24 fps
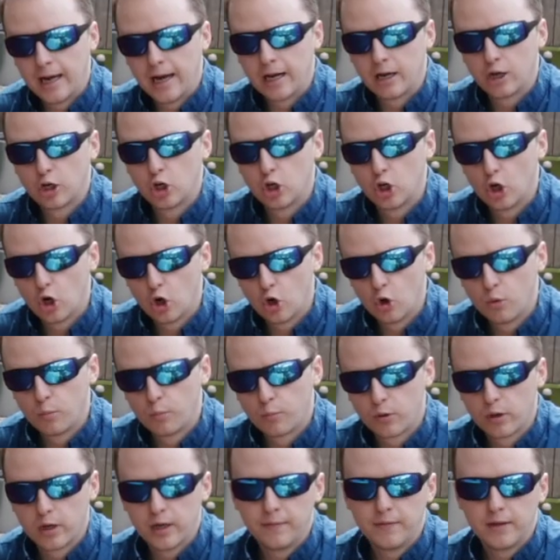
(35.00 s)
had no
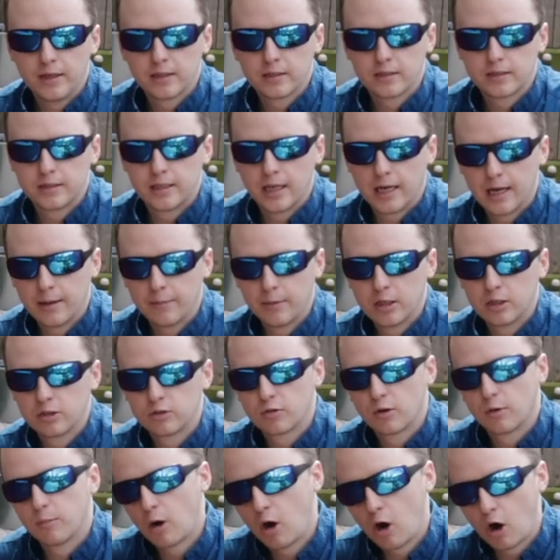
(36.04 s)
previous damage
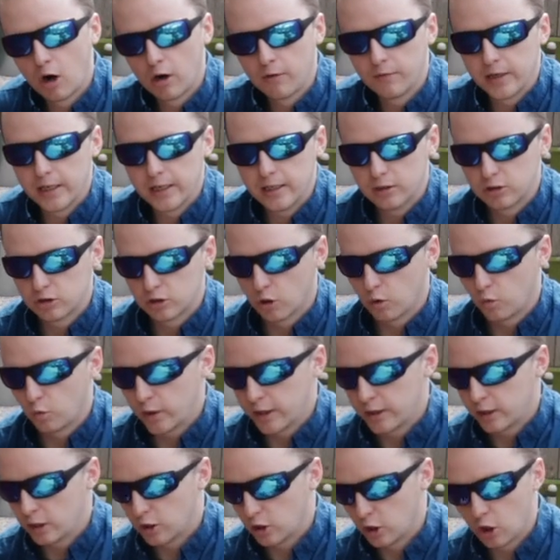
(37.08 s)
from Harvey, so
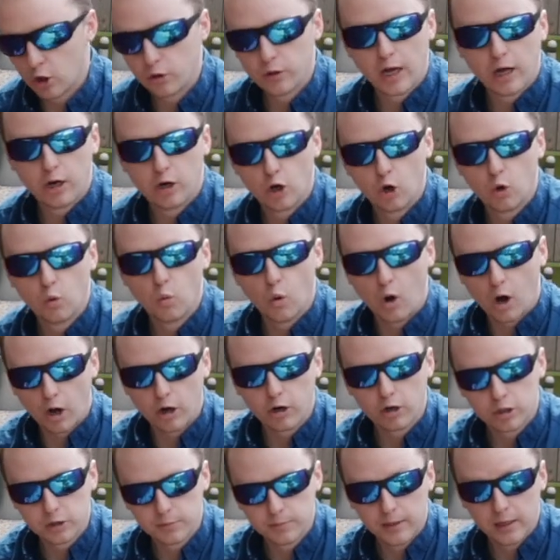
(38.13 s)
we know that no
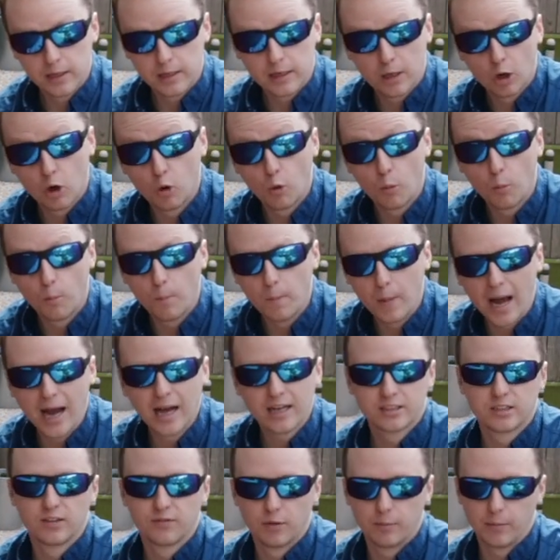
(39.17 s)
water's, no
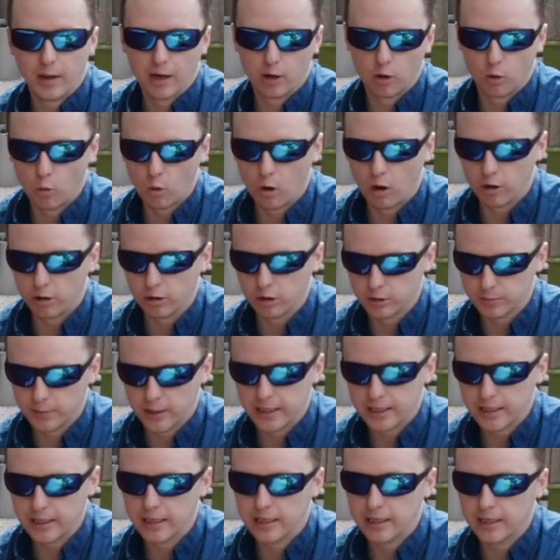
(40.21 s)
massive amount of water's
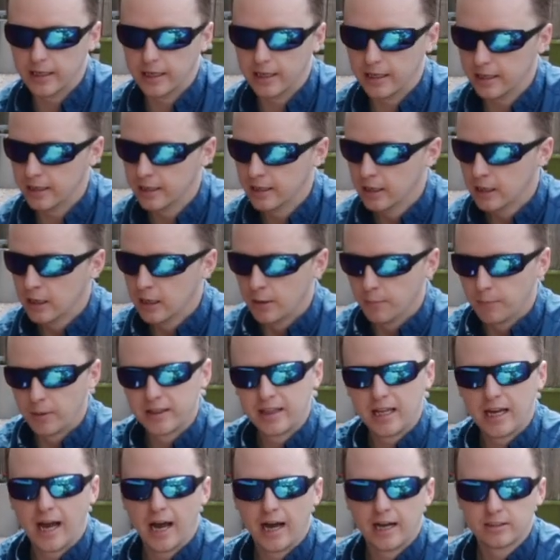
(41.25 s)
making it in, but
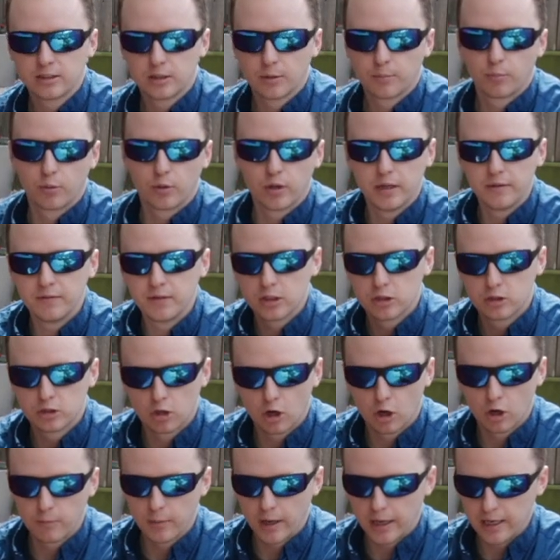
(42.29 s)
they had some previous
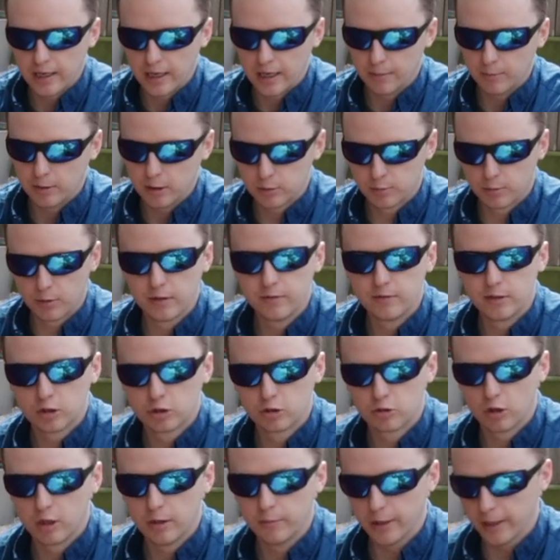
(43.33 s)
termite damage, previous
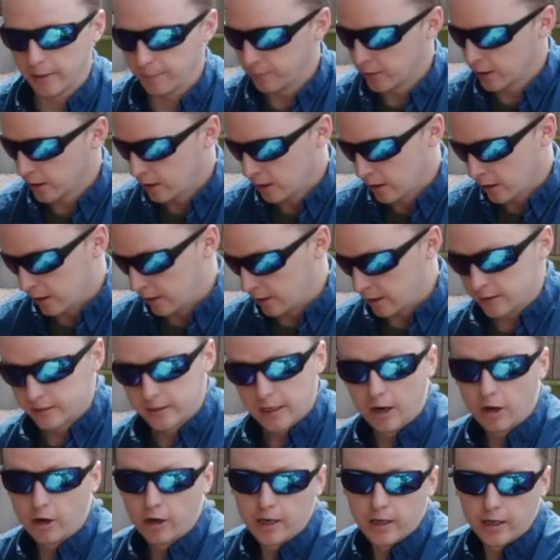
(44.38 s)
treatment. This
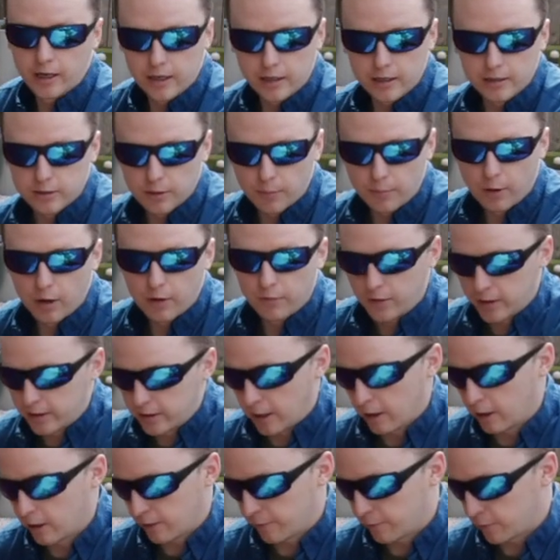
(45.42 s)
area is a perfect
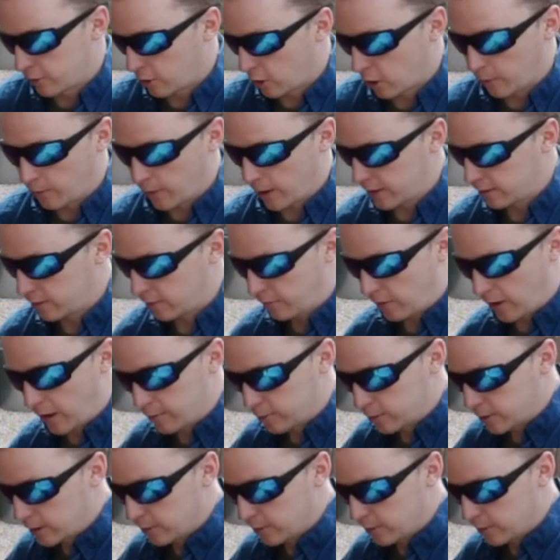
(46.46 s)
area for termites. Fiber